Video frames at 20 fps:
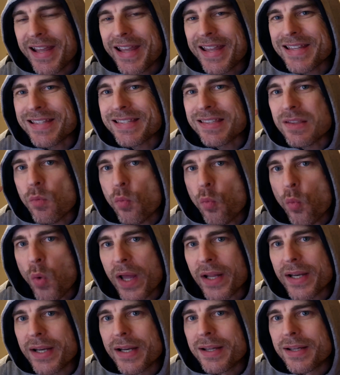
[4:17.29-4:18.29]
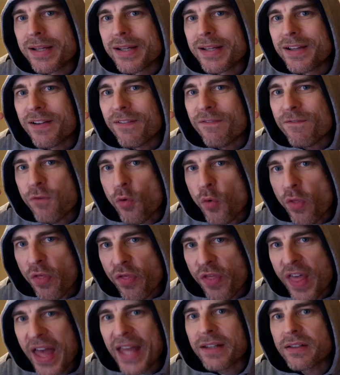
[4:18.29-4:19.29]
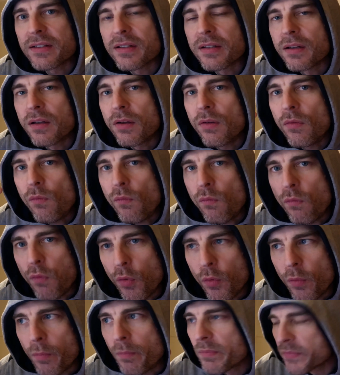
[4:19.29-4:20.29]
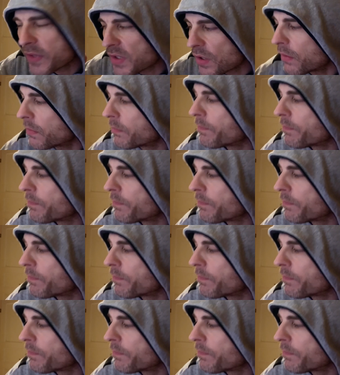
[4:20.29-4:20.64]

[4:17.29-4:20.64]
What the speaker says: is the one for that room. So